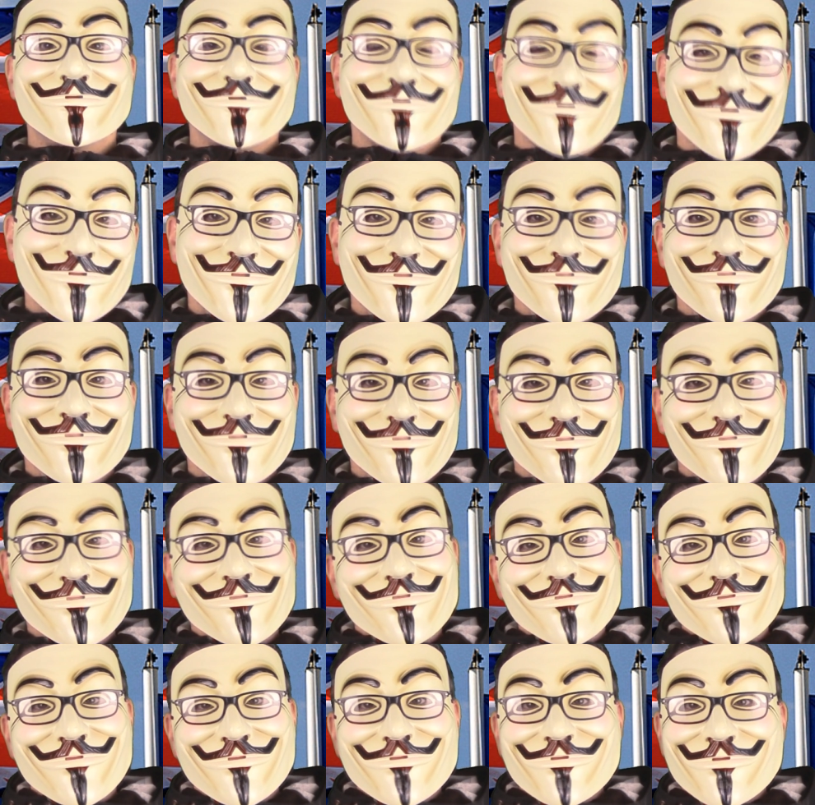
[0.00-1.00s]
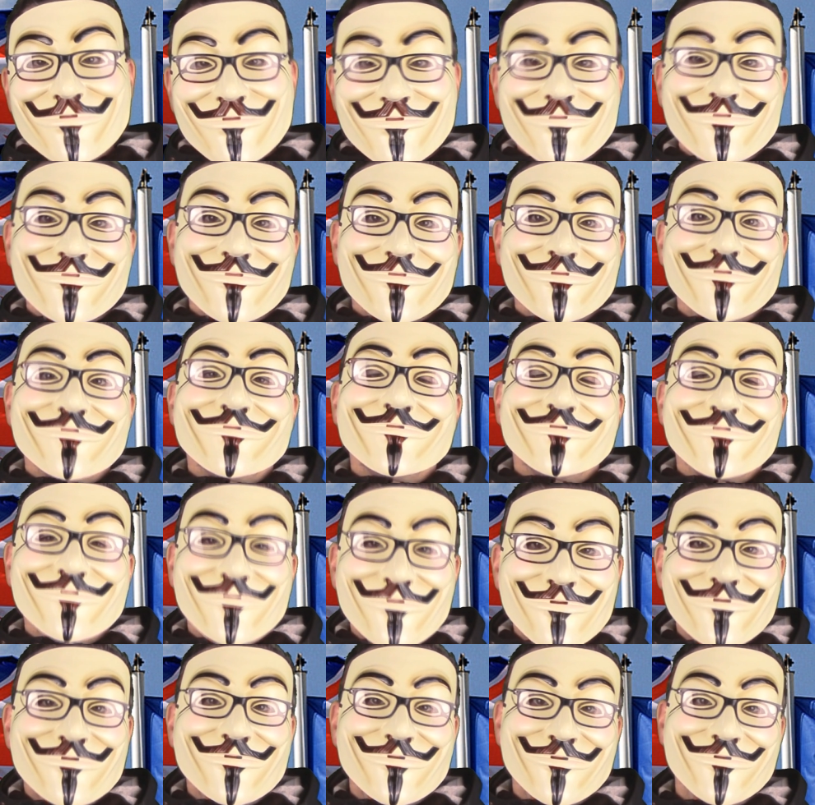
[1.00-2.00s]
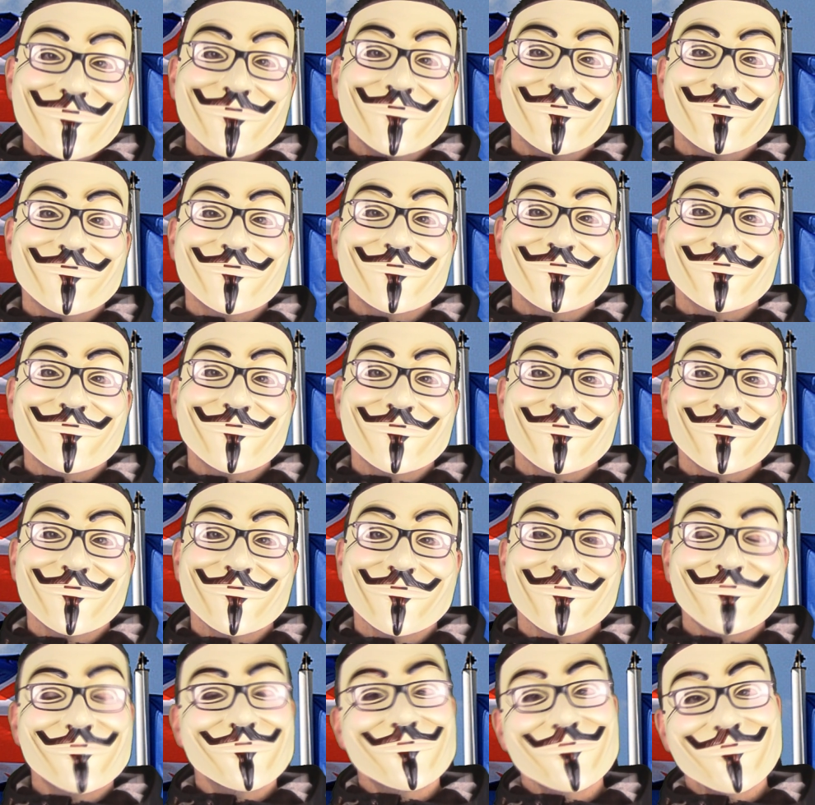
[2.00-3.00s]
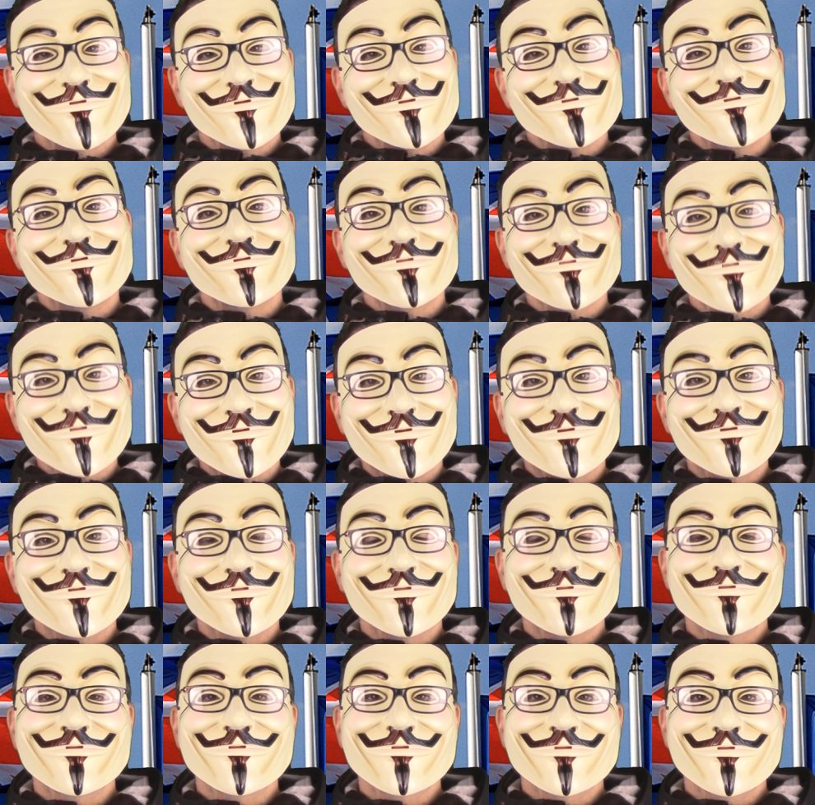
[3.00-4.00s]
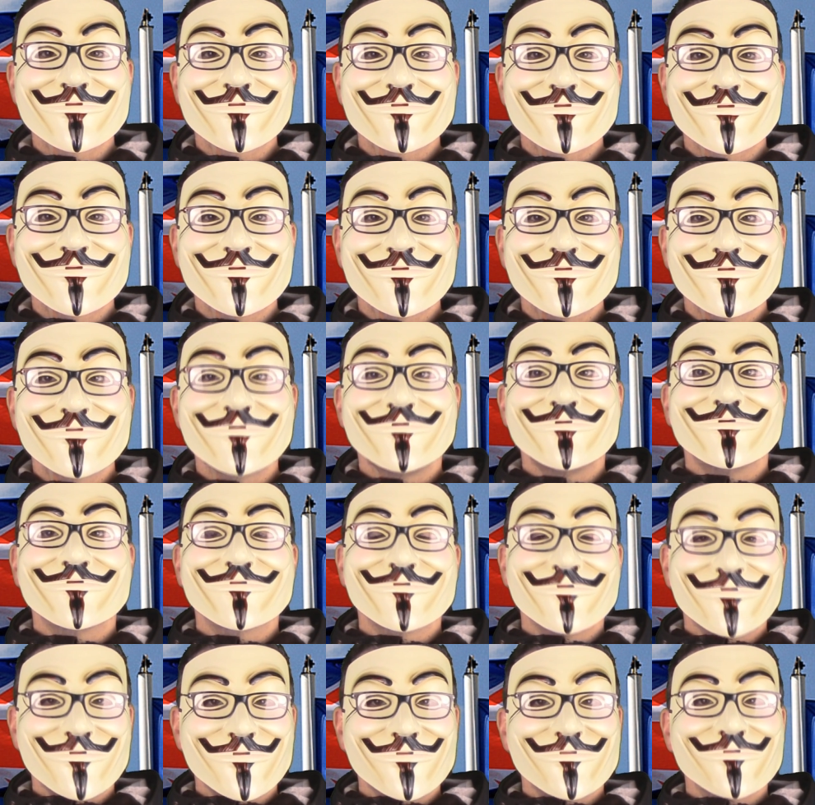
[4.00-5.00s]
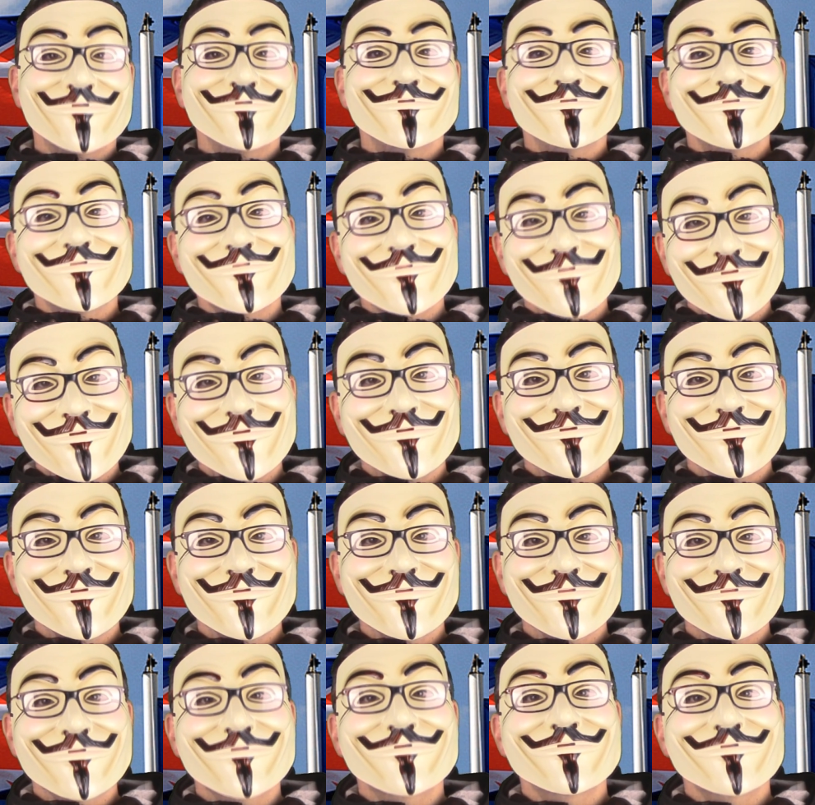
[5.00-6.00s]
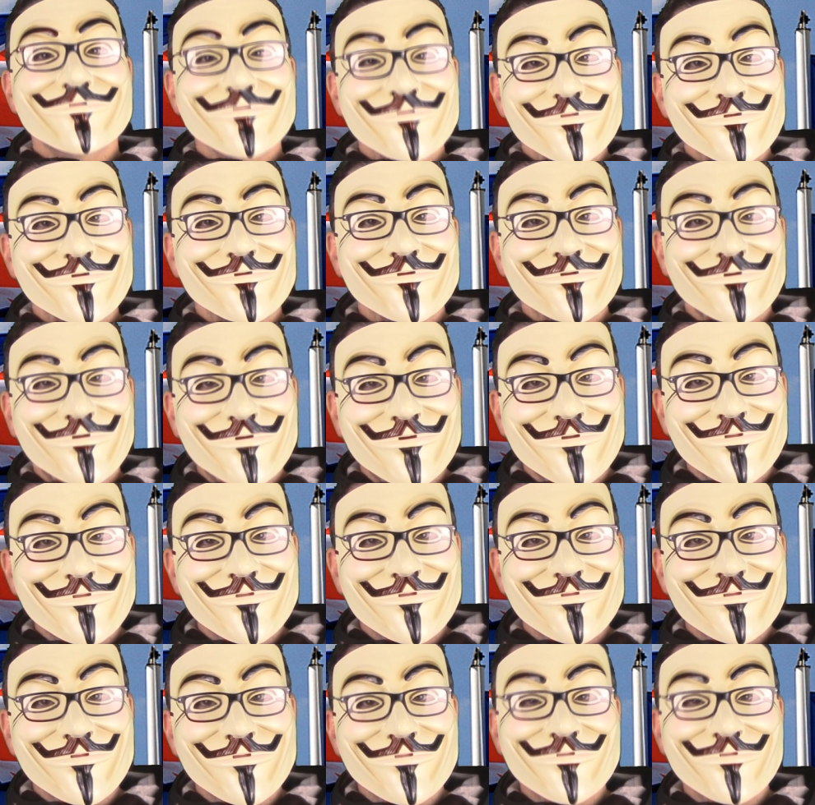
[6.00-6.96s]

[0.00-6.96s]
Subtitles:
that there are over 100 billion in EU payments that auditors refuse to sign off.